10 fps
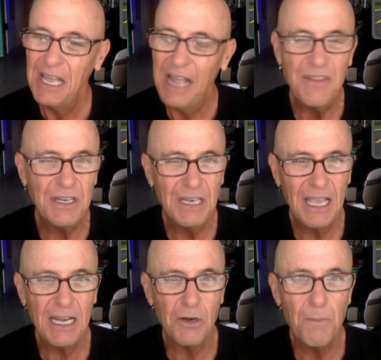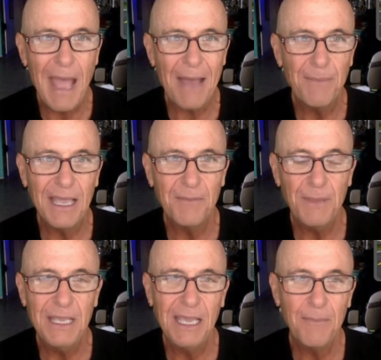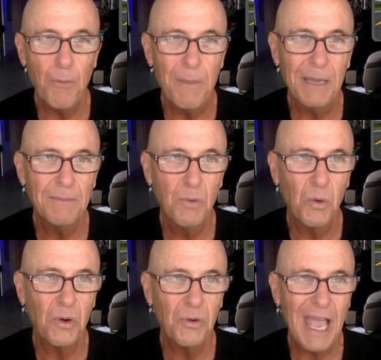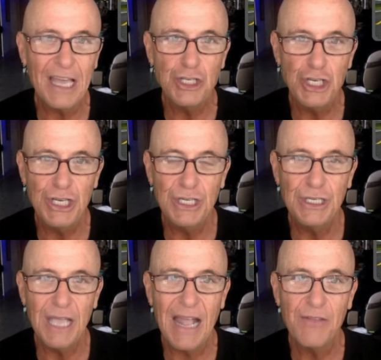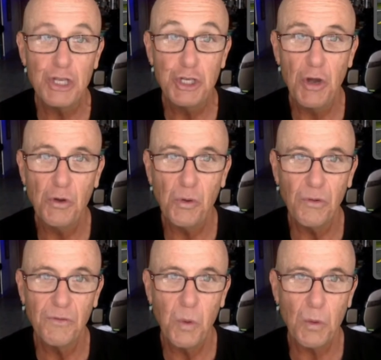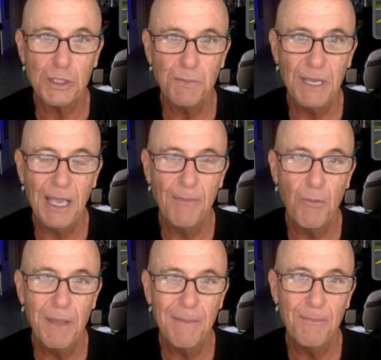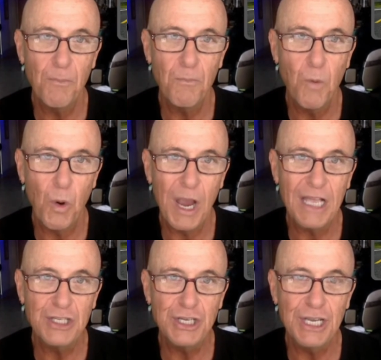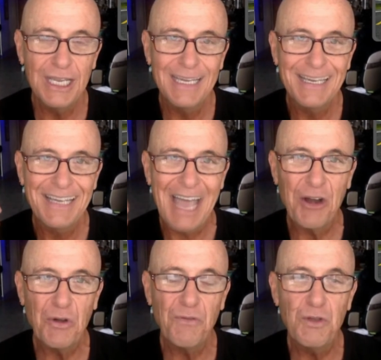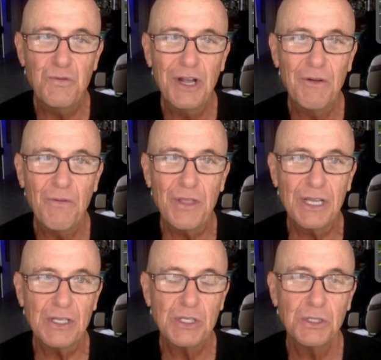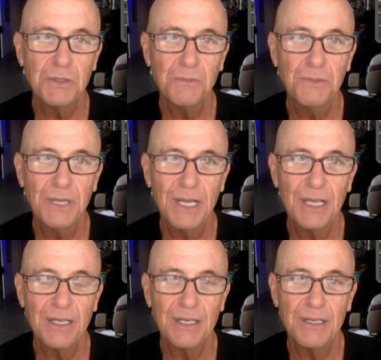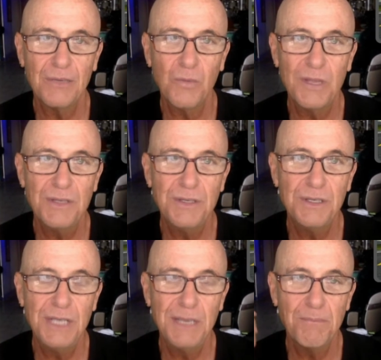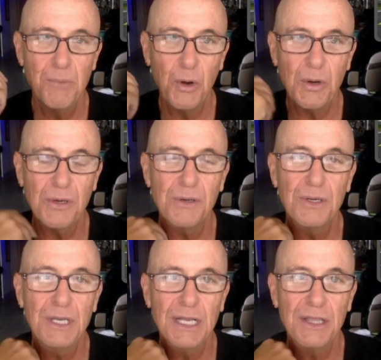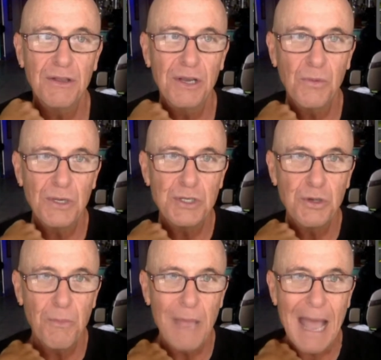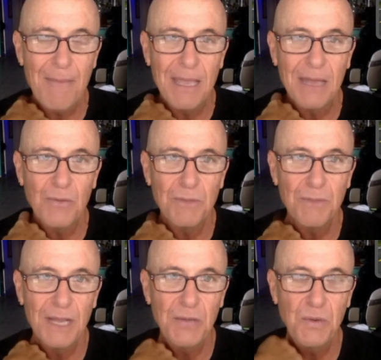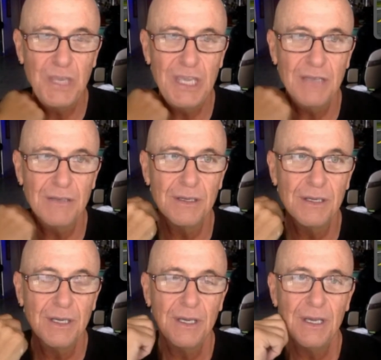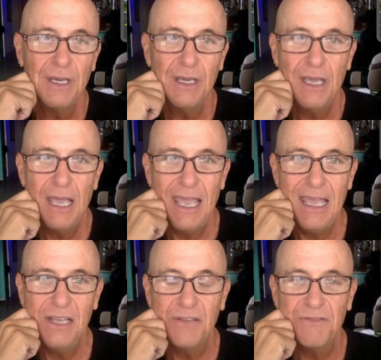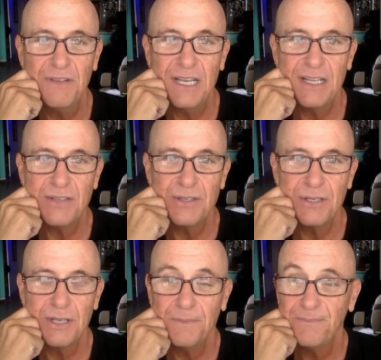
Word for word: And then later, Batman became a bit more edgy. And the Joker, of course, became a bit more edgy. I don't know if you know this, but when Tim Burton did the original Batman with Michael Keaton, he convinced